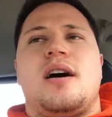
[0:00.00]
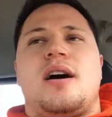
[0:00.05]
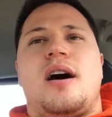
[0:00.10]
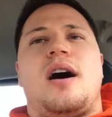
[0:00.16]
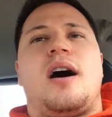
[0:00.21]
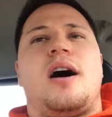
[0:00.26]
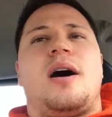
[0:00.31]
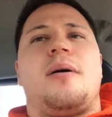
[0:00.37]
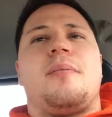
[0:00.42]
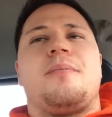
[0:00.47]

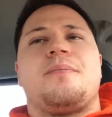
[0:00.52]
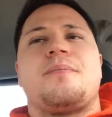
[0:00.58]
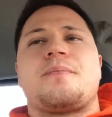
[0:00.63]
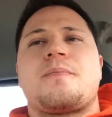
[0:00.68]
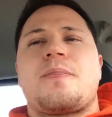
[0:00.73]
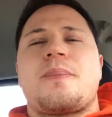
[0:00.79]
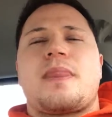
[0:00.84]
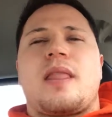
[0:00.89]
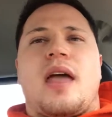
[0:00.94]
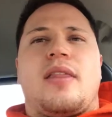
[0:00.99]

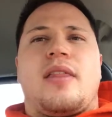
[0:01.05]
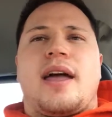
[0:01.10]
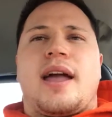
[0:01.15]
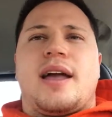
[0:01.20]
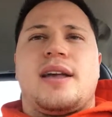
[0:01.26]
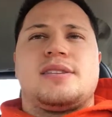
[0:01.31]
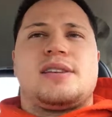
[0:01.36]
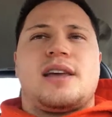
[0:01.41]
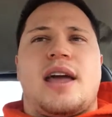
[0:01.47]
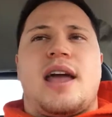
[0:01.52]
And like
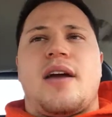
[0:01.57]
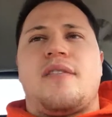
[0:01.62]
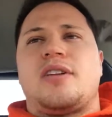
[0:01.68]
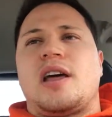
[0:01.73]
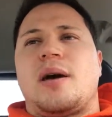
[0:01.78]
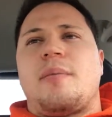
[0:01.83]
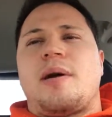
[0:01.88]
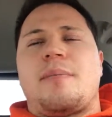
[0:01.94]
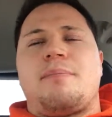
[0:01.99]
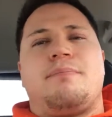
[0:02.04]
I say, every
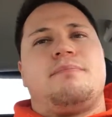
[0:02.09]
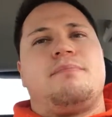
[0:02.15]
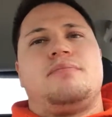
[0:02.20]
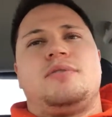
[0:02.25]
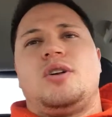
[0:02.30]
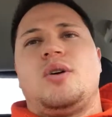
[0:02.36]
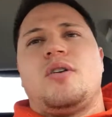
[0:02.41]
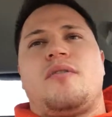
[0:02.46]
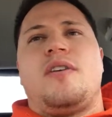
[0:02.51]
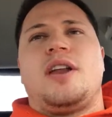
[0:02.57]
time I
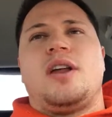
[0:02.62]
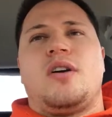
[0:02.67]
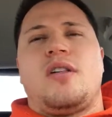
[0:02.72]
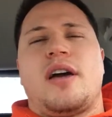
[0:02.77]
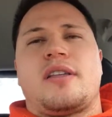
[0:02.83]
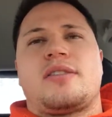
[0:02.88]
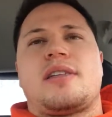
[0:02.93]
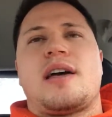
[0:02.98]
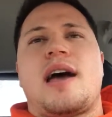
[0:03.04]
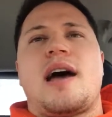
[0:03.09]
do a video
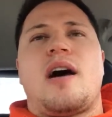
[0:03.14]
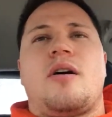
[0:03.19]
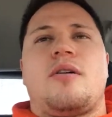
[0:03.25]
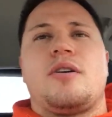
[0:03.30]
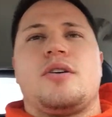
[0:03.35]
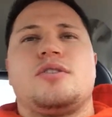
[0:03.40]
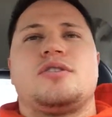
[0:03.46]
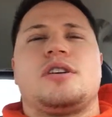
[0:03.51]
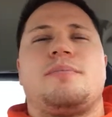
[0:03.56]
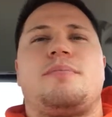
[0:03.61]
like that, I'll
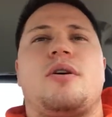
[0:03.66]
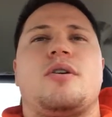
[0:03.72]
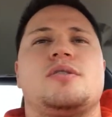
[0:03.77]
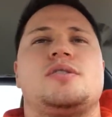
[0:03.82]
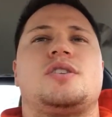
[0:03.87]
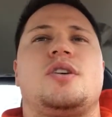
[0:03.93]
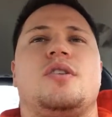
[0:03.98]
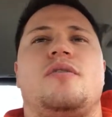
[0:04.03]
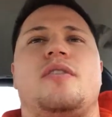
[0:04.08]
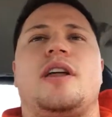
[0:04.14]
usually
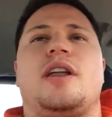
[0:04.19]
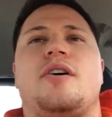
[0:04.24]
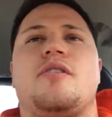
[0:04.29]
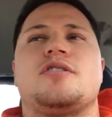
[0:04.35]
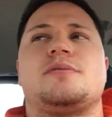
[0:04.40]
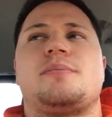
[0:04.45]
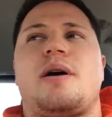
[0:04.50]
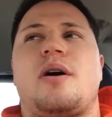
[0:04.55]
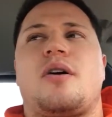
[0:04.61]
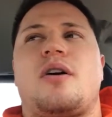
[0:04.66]
post 2
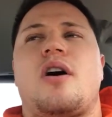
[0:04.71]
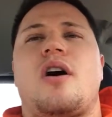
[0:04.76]
videos about